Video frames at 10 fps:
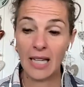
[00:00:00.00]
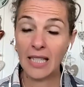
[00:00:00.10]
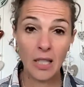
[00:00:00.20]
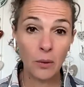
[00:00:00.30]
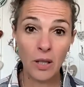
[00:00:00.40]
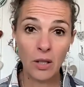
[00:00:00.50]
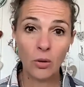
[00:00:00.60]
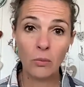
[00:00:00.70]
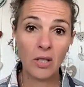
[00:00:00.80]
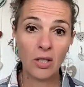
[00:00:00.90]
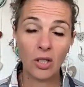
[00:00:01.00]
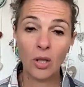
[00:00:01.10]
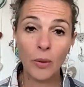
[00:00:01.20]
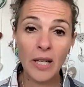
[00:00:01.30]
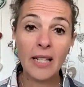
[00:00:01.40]
I deal with it almost
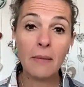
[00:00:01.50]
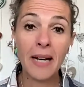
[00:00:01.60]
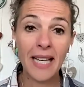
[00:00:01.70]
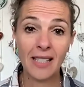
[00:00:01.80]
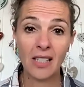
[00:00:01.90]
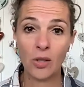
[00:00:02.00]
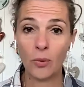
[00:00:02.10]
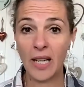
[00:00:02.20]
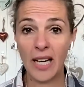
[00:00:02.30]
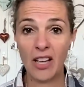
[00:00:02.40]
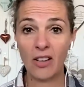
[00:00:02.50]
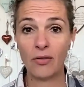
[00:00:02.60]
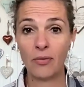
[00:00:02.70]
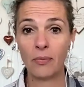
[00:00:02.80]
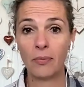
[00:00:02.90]
on a weekly basis, where I
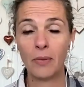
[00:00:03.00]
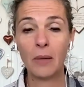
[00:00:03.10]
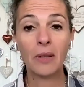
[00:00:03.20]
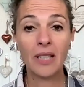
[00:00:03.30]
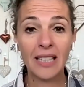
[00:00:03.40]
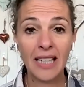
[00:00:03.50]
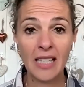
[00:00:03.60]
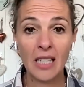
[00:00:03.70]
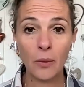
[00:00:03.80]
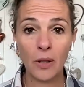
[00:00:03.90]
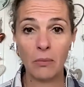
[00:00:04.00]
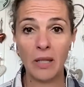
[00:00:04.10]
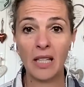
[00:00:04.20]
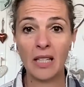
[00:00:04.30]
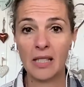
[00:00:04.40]
have people connecting with
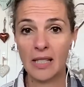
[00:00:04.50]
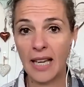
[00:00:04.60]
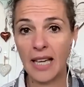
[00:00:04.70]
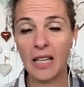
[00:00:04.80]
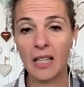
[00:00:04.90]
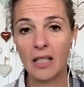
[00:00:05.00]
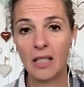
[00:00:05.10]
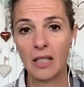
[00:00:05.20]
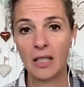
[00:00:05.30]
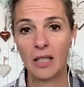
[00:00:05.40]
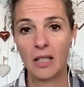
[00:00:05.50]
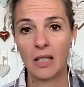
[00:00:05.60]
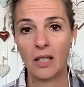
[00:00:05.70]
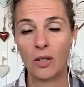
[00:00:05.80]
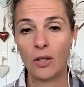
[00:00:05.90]
me and saying,
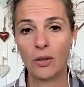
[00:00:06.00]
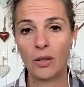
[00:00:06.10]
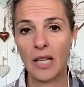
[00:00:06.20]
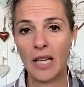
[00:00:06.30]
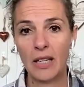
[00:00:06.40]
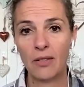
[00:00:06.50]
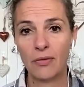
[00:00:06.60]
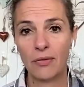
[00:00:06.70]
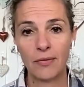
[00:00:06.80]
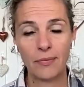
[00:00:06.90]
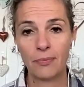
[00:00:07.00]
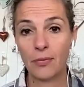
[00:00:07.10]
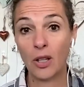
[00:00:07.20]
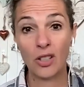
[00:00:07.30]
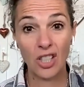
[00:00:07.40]
you know, they've
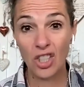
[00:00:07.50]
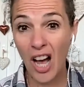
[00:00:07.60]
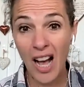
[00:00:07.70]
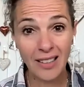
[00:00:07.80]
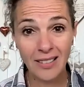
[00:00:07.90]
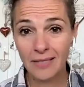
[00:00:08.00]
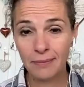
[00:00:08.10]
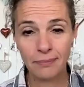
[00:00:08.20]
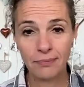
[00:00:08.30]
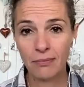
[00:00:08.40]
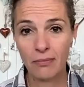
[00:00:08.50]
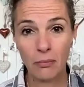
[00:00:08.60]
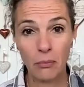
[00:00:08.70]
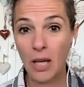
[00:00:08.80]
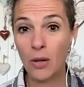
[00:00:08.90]
lost a child.
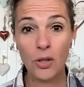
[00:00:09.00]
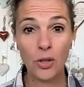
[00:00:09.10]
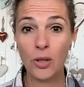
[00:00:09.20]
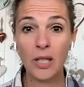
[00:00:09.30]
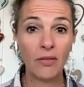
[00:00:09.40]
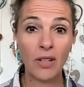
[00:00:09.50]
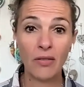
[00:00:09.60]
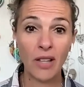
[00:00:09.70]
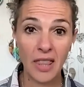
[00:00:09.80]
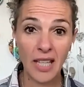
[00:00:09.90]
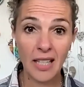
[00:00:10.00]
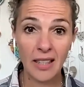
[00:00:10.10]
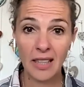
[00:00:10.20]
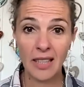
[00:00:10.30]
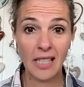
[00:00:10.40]
Parents who'd never ever
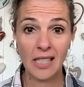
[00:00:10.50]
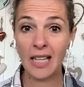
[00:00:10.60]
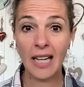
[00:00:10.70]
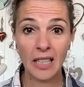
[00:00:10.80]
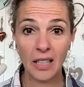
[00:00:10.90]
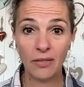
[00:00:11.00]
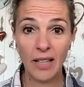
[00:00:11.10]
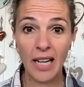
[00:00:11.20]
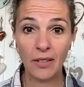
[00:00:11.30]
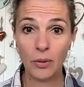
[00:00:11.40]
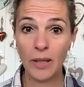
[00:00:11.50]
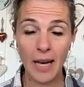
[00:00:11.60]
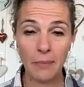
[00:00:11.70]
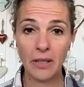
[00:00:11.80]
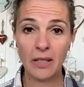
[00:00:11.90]
think that that cycle of life would
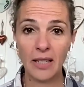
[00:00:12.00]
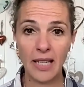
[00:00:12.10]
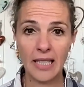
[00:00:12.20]
happen.